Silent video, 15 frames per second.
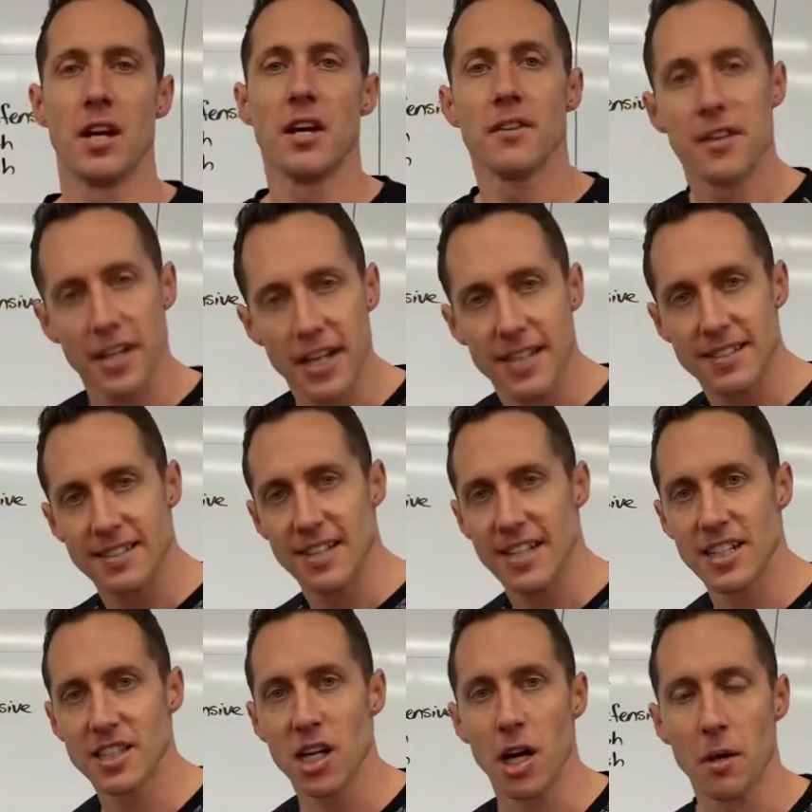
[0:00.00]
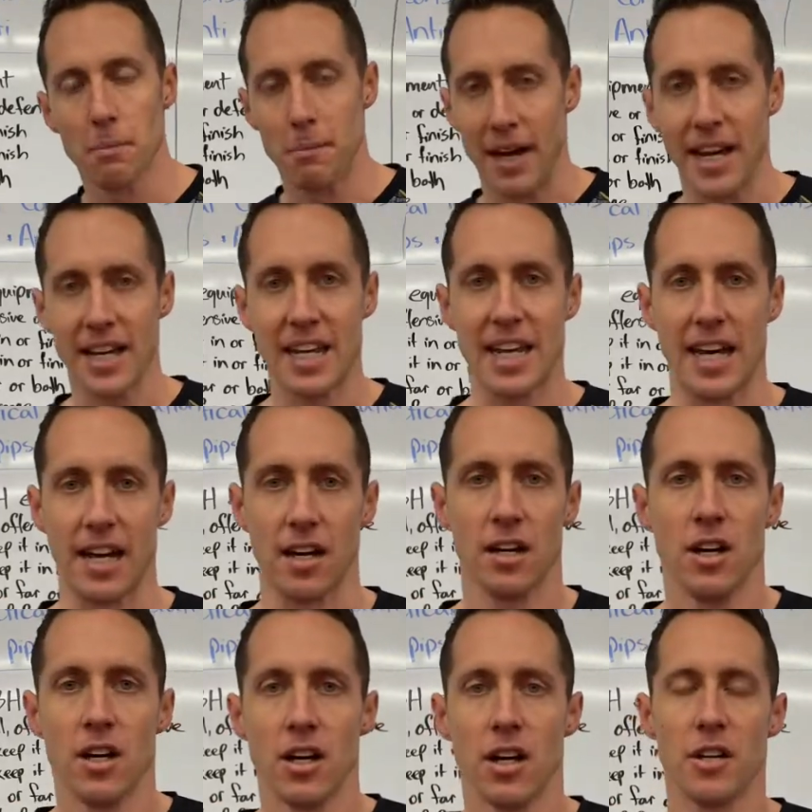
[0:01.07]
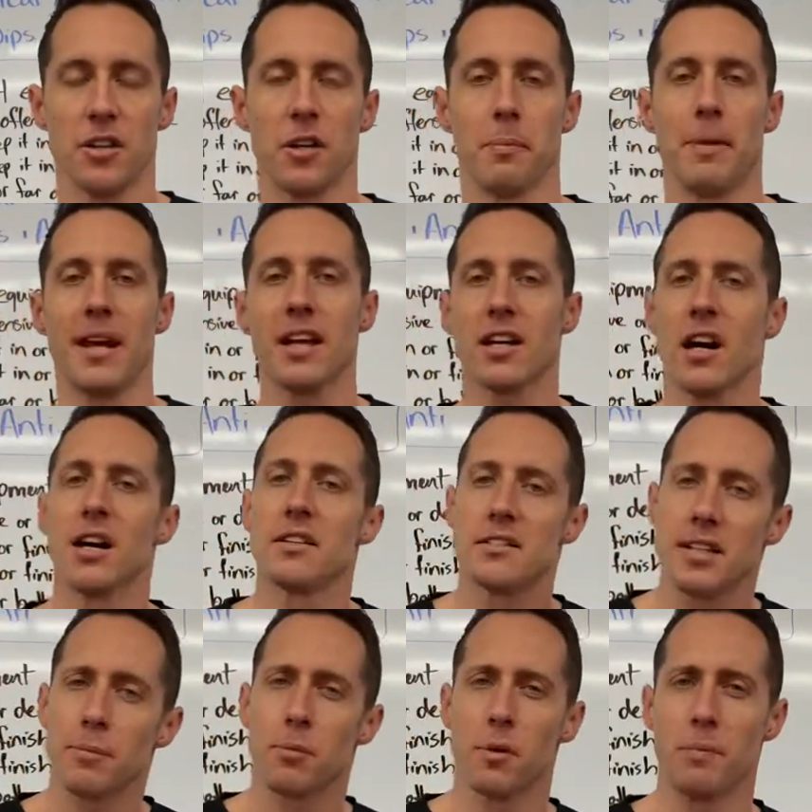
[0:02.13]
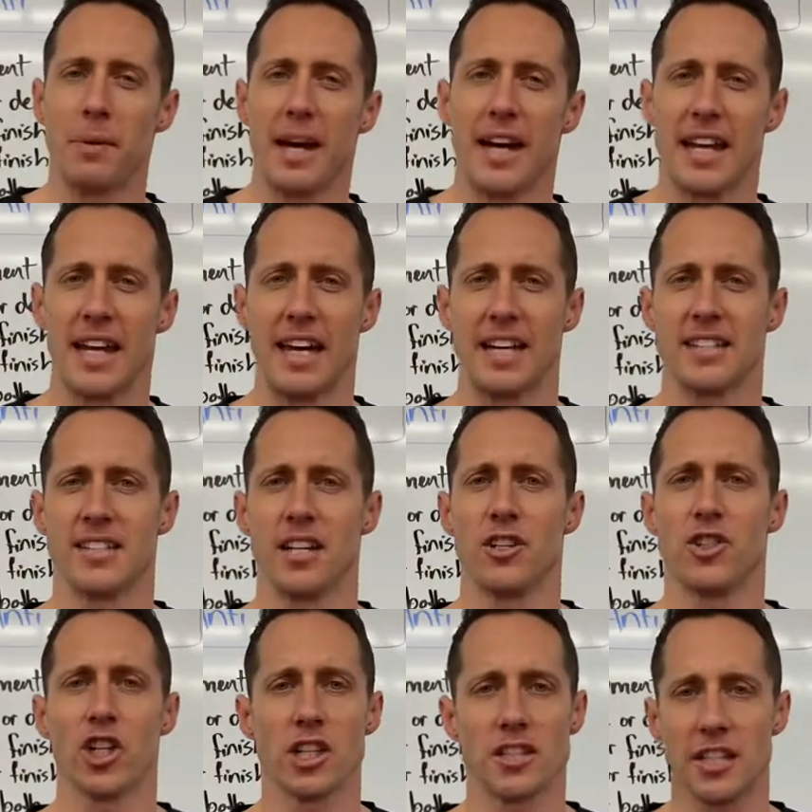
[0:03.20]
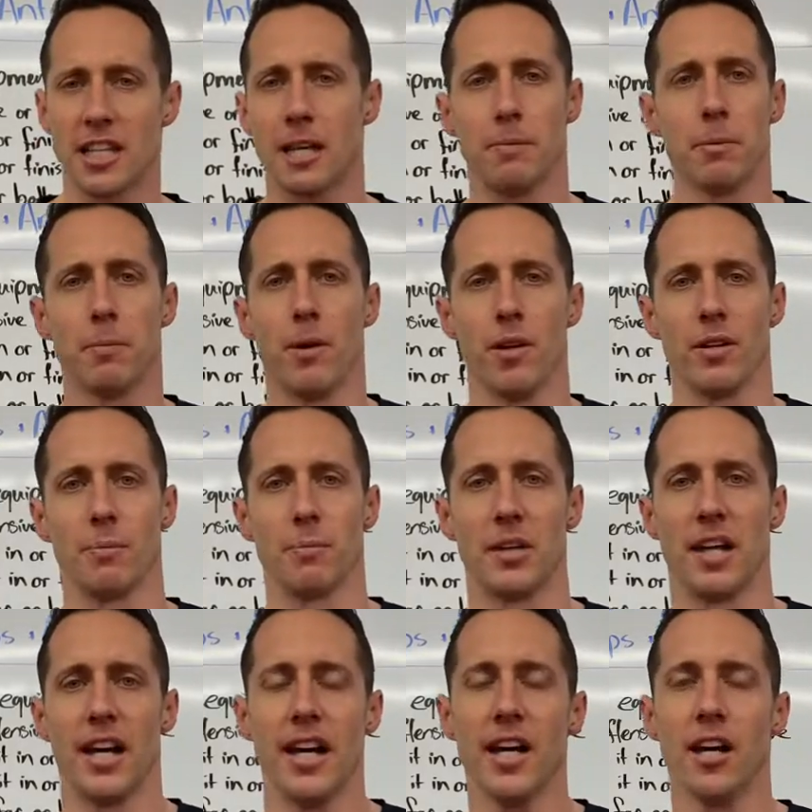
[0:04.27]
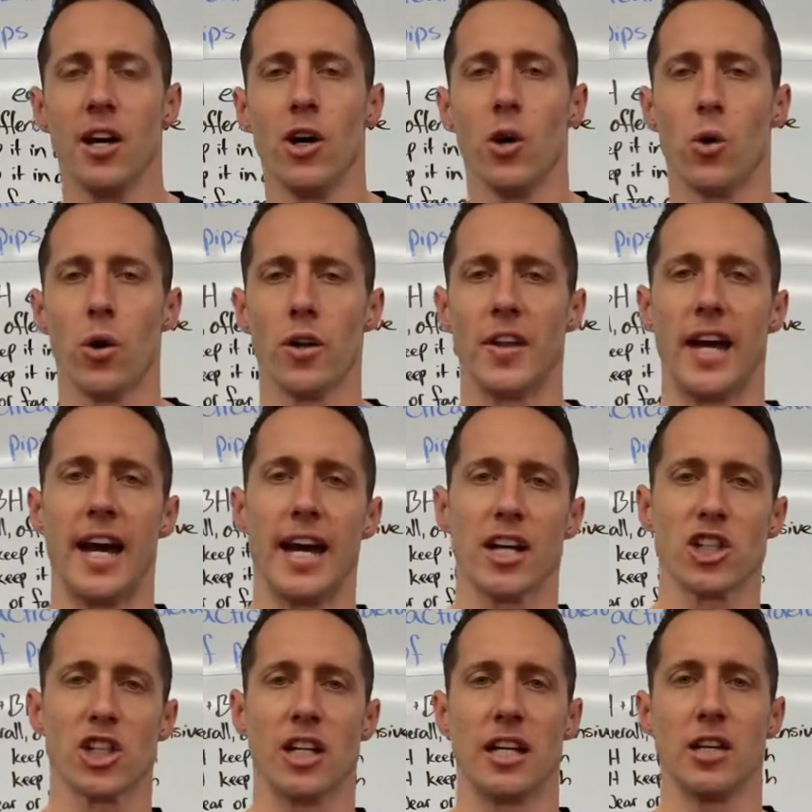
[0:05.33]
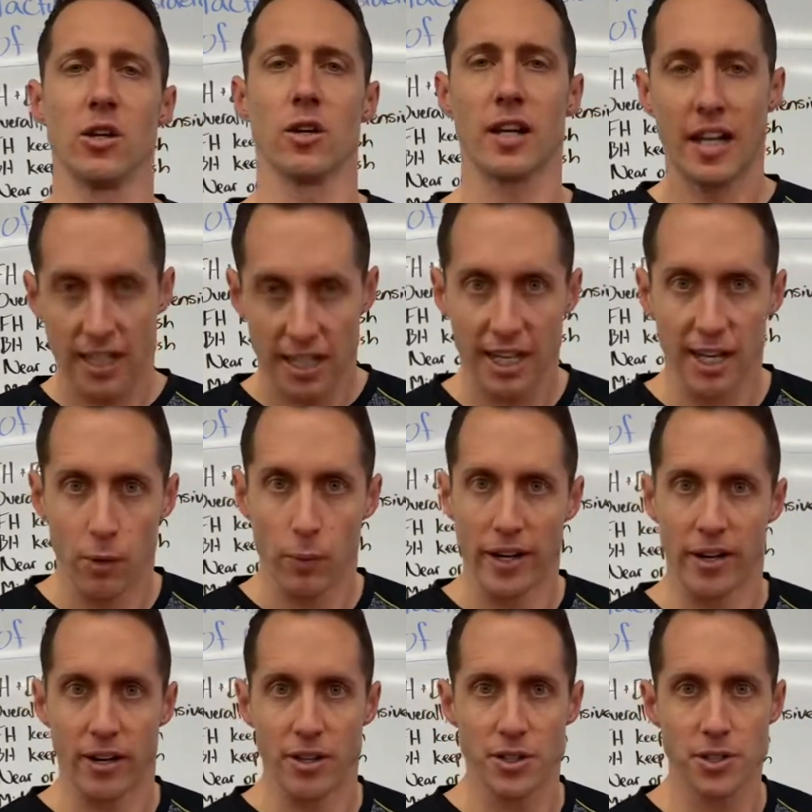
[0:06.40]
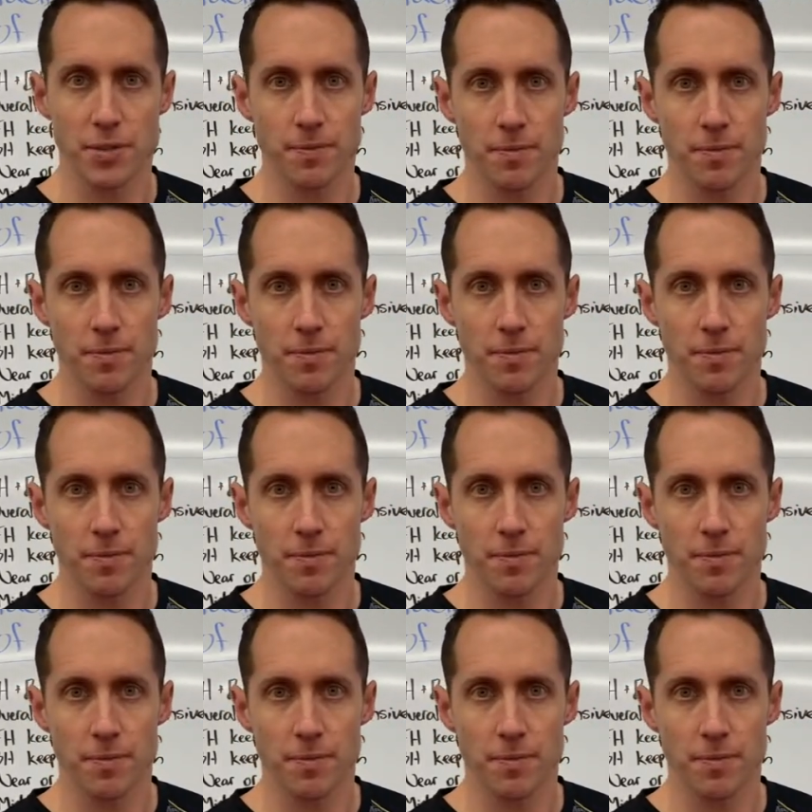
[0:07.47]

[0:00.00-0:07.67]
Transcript: The next thing is on backhand, their main concept with backhand, is it just to keep the ball in play or are they actually looking to hit winners?